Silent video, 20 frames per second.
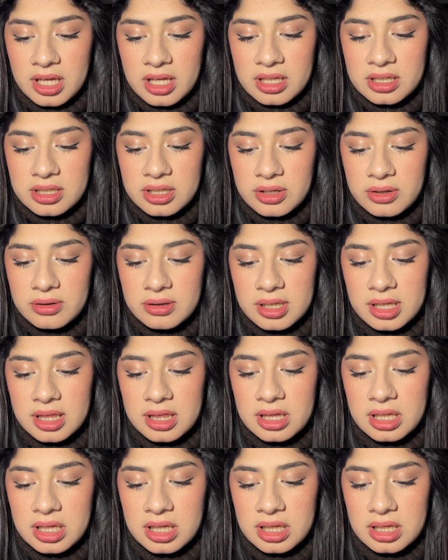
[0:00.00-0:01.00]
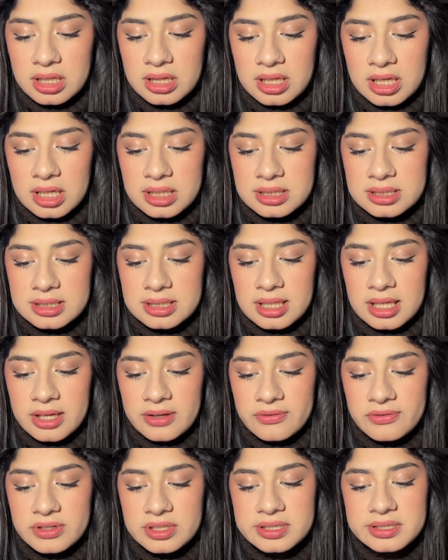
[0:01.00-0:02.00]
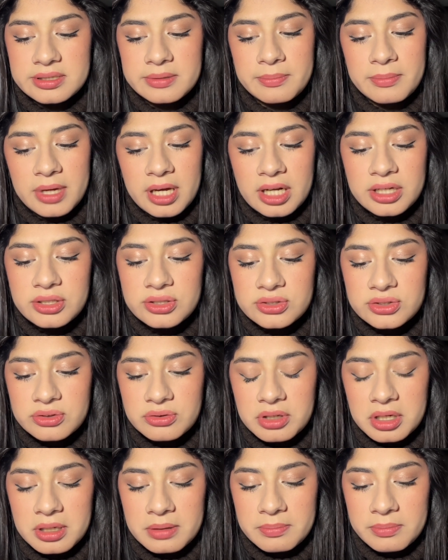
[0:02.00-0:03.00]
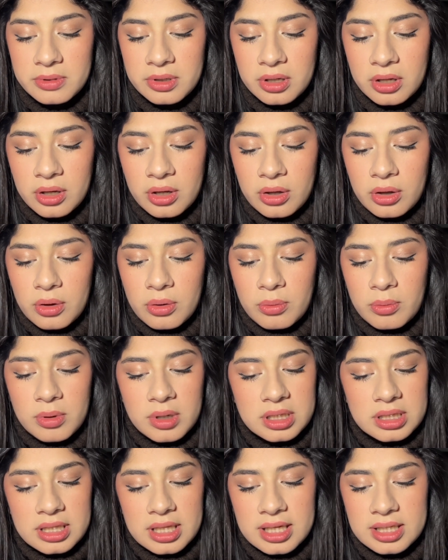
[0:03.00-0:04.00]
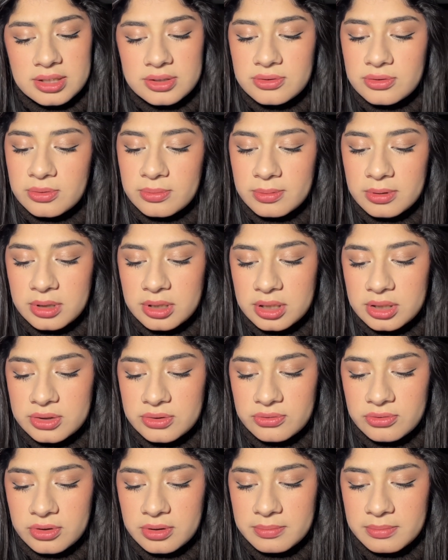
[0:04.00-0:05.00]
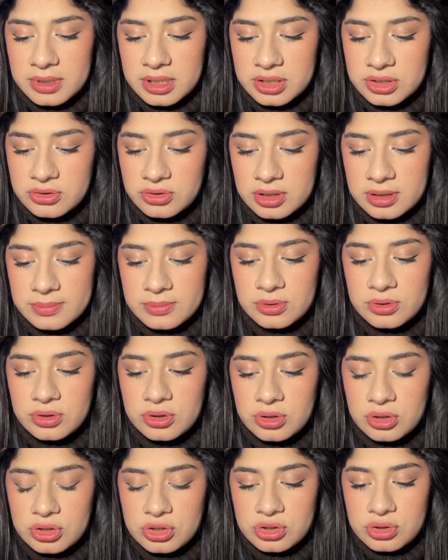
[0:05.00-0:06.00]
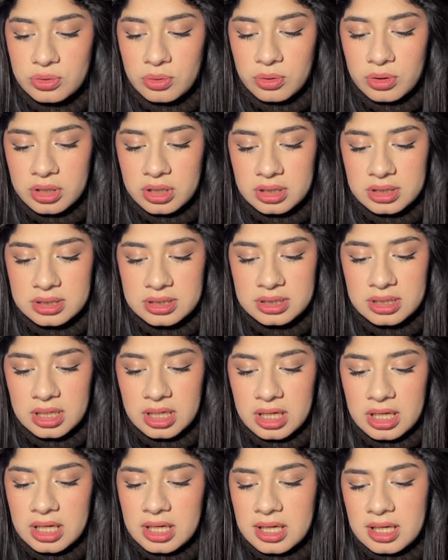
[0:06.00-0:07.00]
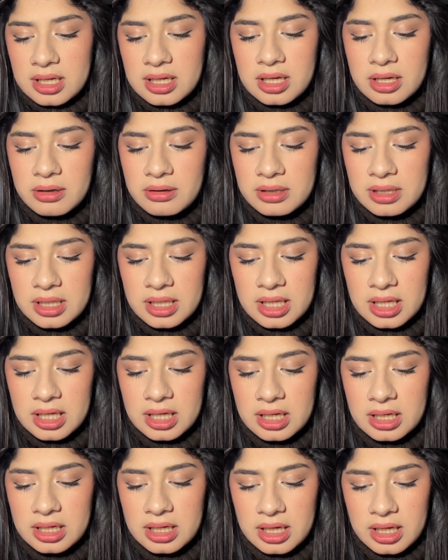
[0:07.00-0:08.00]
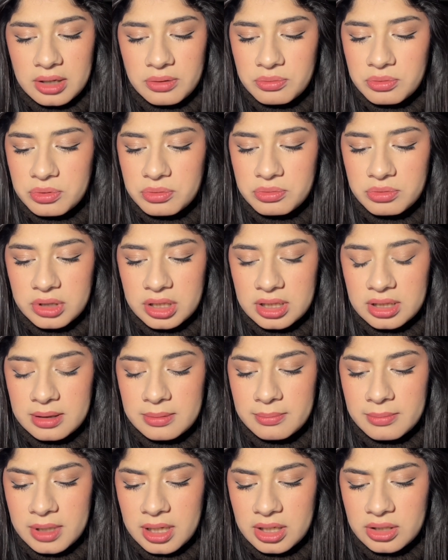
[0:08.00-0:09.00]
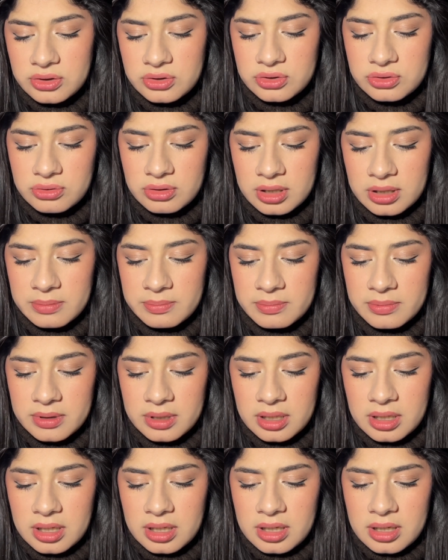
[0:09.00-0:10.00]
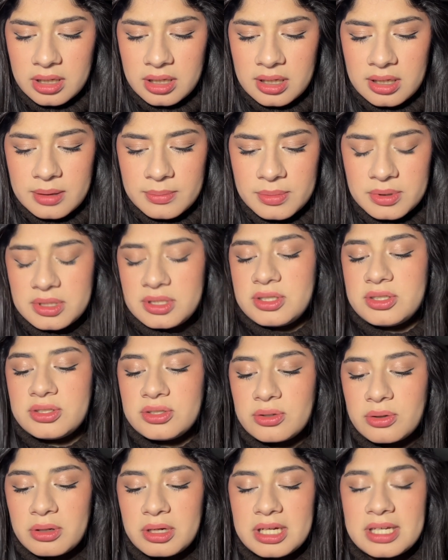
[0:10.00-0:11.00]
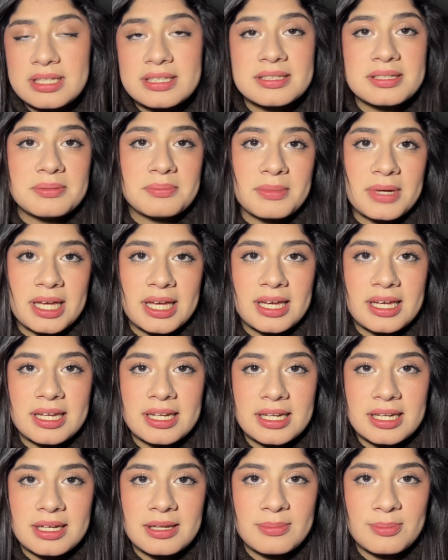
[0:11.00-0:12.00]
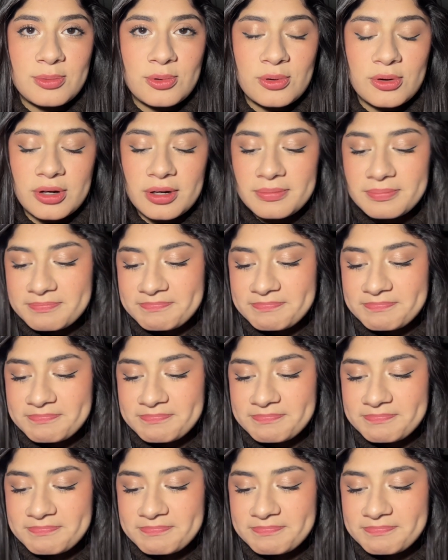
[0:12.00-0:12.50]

The only thing that's left is the manuscript, one last souvenirs from my trip to your shores. Now and then I reread the manuscript, but the story isn't mine anymore.